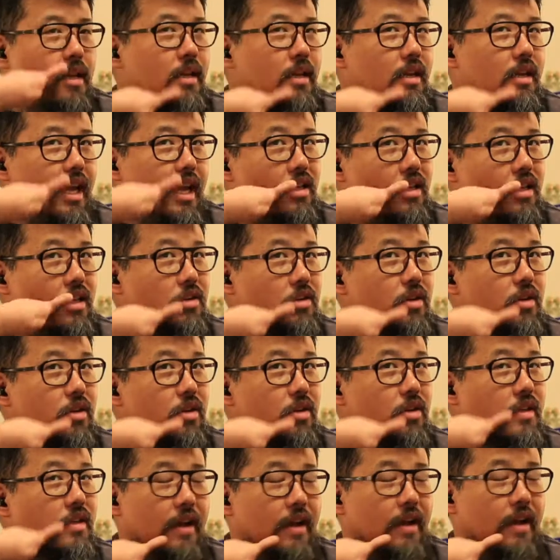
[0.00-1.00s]
I can do
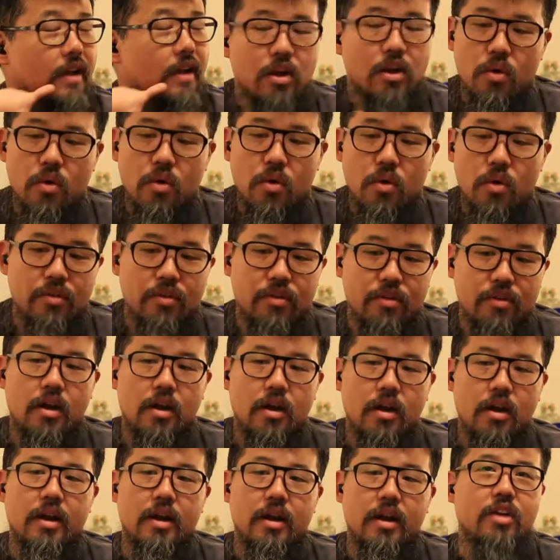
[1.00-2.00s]
everything. I go everywhere.
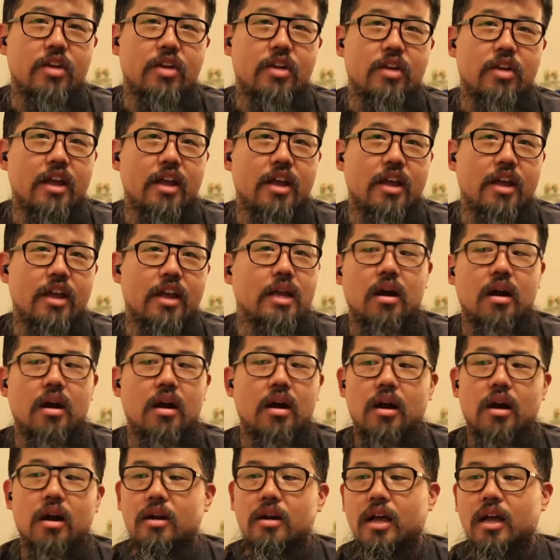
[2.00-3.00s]
I drive my
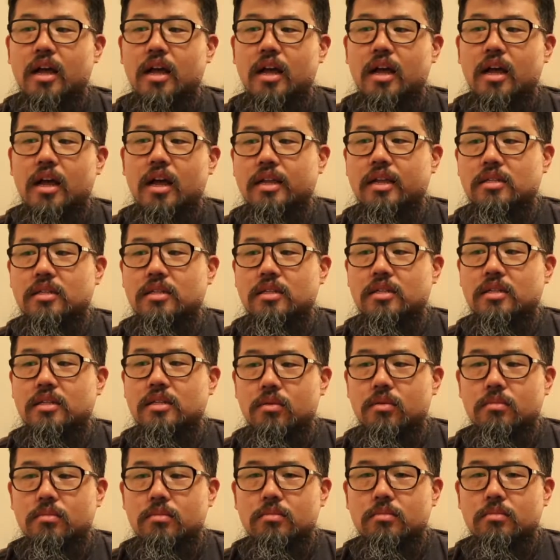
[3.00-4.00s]
car. I
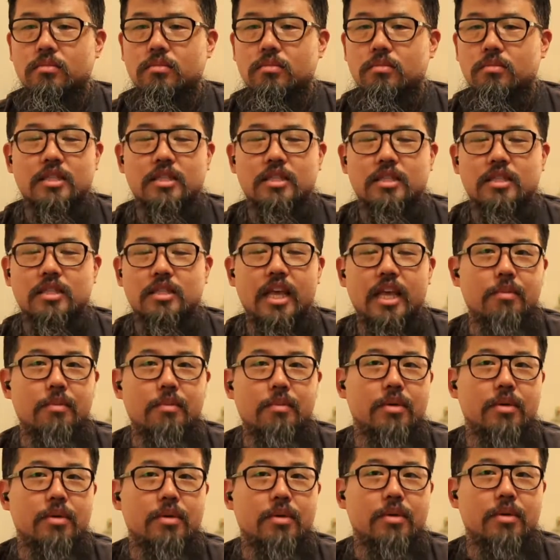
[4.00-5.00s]
take my
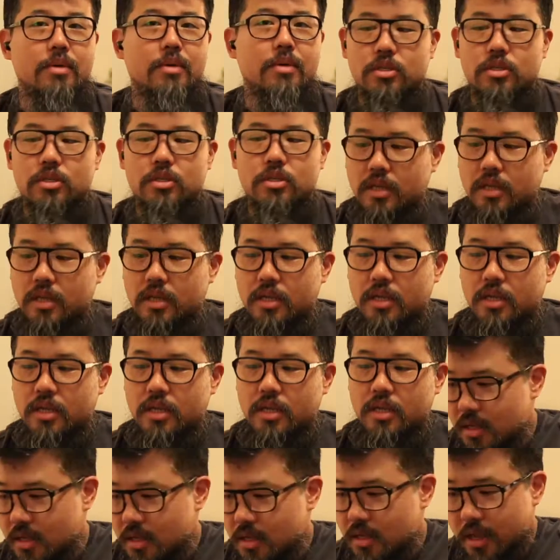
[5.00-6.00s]
pictures. I
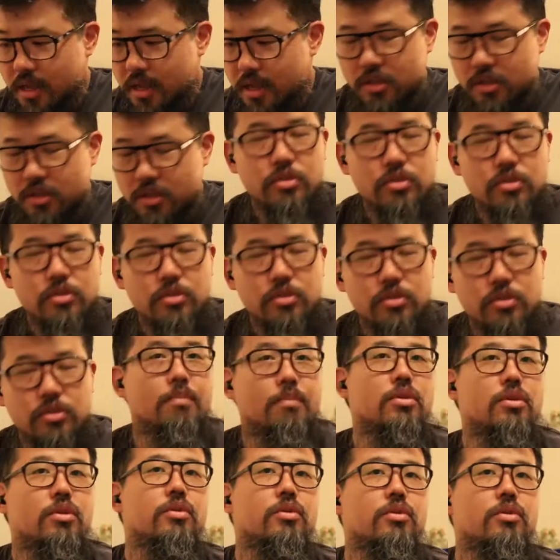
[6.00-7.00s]
use the
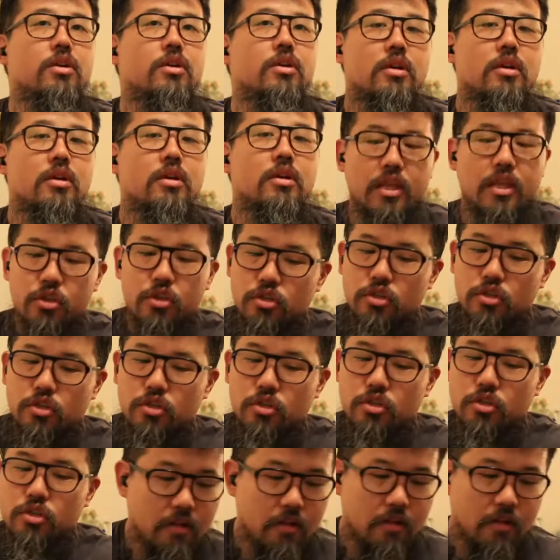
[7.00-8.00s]
computer. I use my
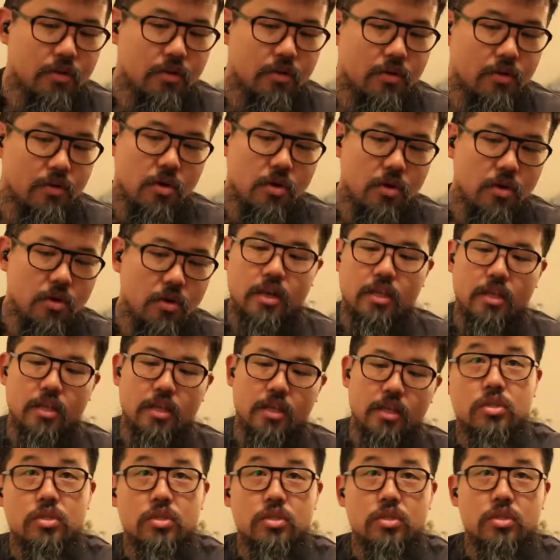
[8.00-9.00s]
cell phone. I
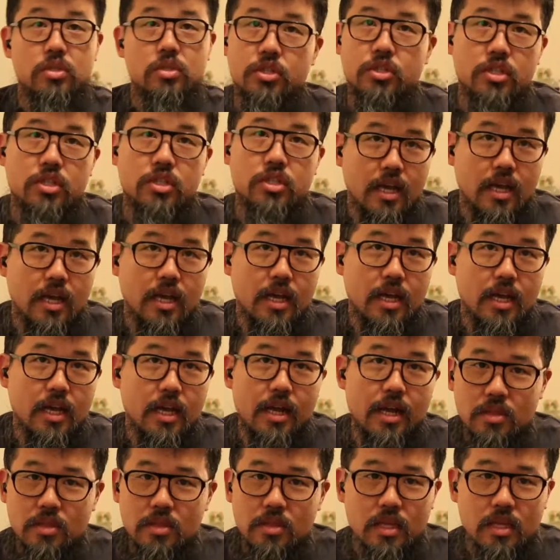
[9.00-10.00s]
use scissors to cut
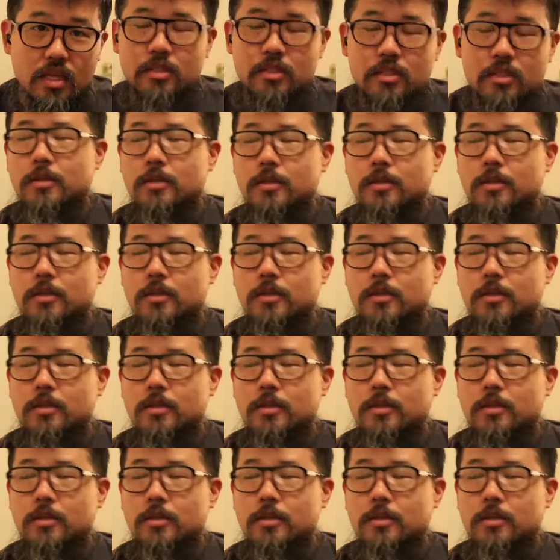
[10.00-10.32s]
out things.